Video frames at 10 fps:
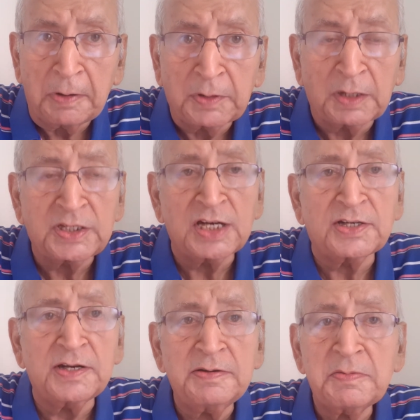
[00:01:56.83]
the
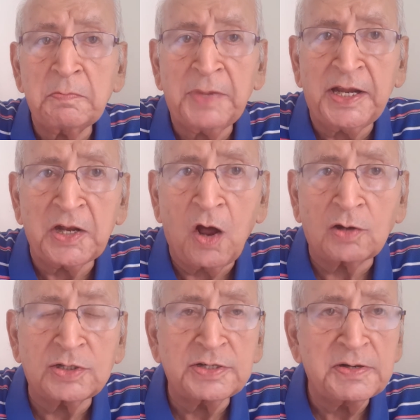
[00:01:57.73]
children may
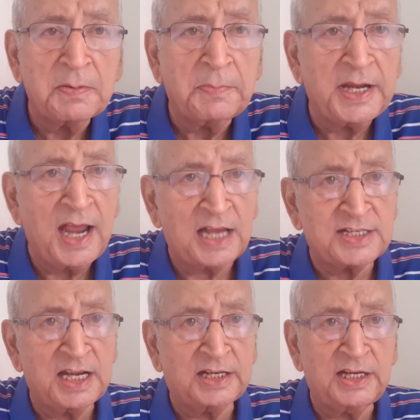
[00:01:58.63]
not be as
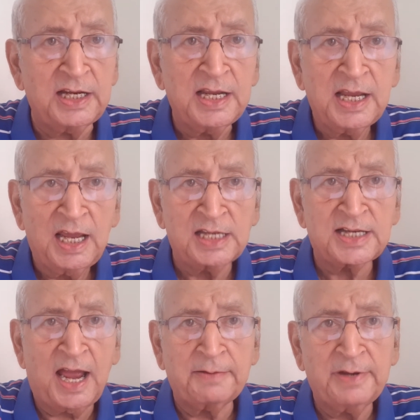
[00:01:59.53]
lucky as
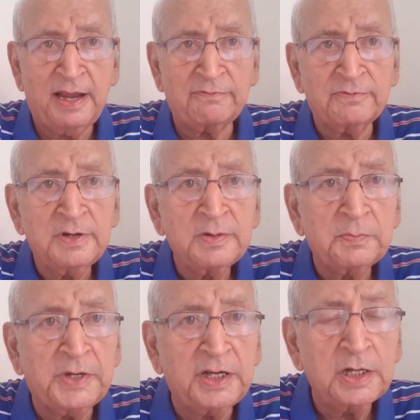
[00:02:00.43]
I have
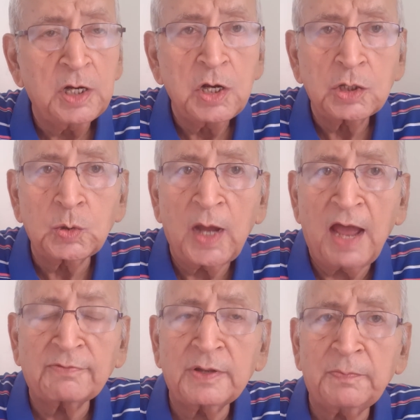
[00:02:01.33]
been to
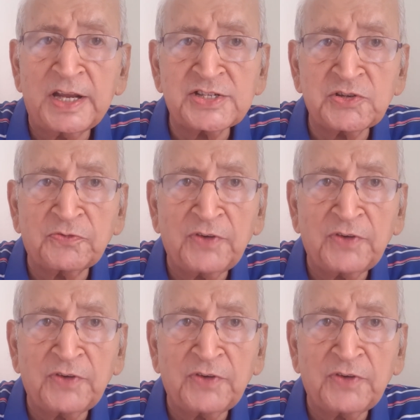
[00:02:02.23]
have the best of